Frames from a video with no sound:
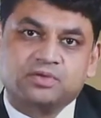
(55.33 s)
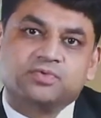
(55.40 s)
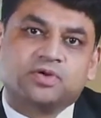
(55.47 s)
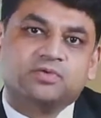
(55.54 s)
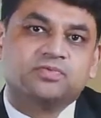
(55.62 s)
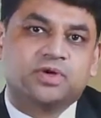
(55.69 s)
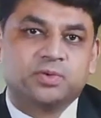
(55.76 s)

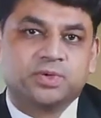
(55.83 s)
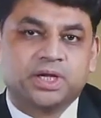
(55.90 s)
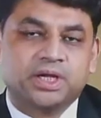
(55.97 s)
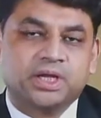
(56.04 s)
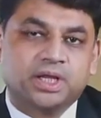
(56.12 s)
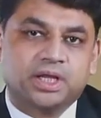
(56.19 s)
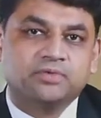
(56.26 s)
from Founder
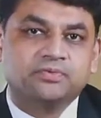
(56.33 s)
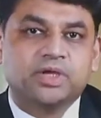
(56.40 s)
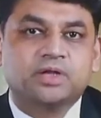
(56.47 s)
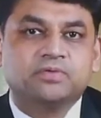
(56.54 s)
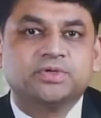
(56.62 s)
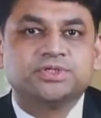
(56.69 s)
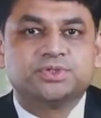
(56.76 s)
India
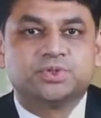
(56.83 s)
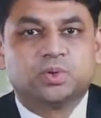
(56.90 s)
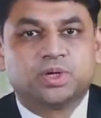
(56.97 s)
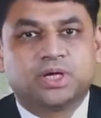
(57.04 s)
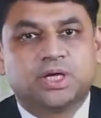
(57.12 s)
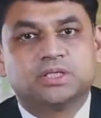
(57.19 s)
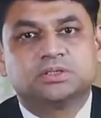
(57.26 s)
where we
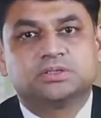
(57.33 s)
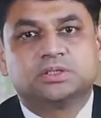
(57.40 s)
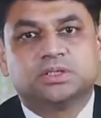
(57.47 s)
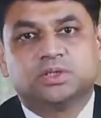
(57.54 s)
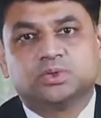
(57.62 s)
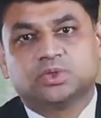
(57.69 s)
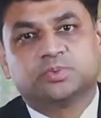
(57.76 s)
showcase the
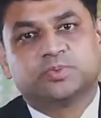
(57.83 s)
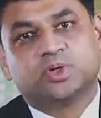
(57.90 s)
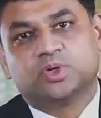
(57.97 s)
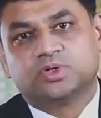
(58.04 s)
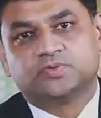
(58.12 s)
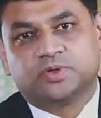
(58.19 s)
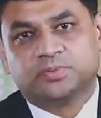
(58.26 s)

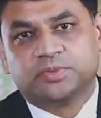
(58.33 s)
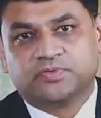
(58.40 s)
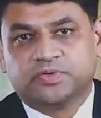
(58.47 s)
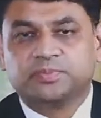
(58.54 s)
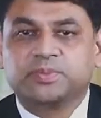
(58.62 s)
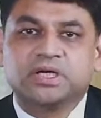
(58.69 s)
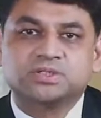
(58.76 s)
entrepreneurs from
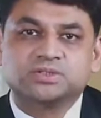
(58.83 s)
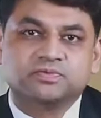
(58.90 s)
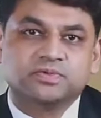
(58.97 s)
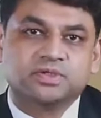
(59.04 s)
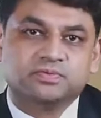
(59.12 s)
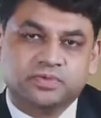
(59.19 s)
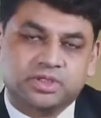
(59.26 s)
different parts of
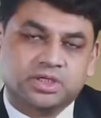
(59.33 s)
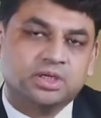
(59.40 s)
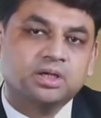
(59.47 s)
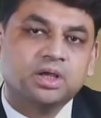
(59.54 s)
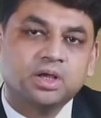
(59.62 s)
the world